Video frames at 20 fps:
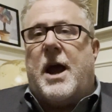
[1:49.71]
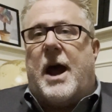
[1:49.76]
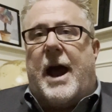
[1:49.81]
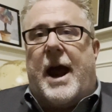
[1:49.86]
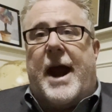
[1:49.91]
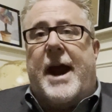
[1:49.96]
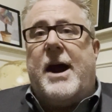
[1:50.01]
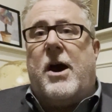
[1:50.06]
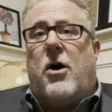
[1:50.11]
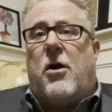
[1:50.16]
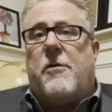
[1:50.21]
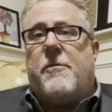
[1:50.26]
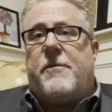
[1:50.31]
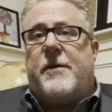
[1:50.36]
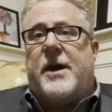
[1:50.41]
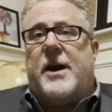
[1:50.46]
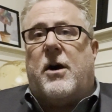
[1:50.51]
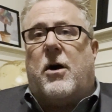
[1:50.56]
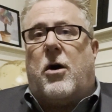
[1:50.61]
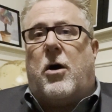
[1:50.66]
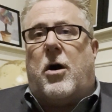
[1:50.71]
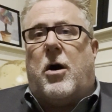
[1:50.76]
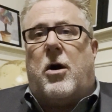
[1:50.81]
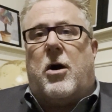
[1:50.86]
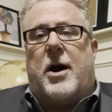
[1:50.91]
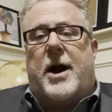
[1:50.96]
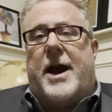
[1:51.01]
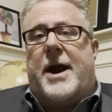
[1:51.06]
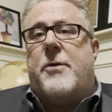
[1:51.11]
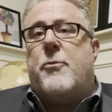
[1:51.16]
AR, VR,
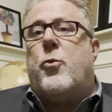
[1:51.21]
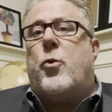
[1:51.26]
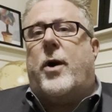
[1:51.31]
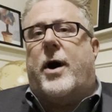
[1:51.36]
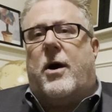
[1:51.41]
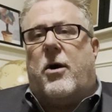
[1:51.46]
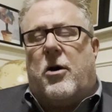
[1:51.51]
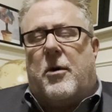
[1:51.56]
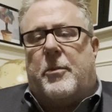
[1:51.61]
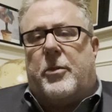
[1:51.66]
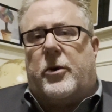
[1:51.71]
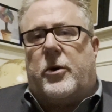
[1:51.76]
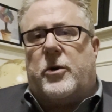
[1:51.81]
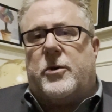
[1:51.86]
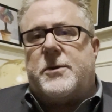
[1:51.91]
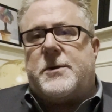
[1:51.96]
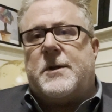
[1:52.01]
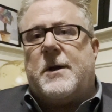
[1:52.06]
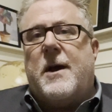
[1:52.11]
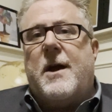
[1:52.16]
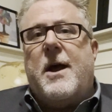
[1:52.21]
and wearables.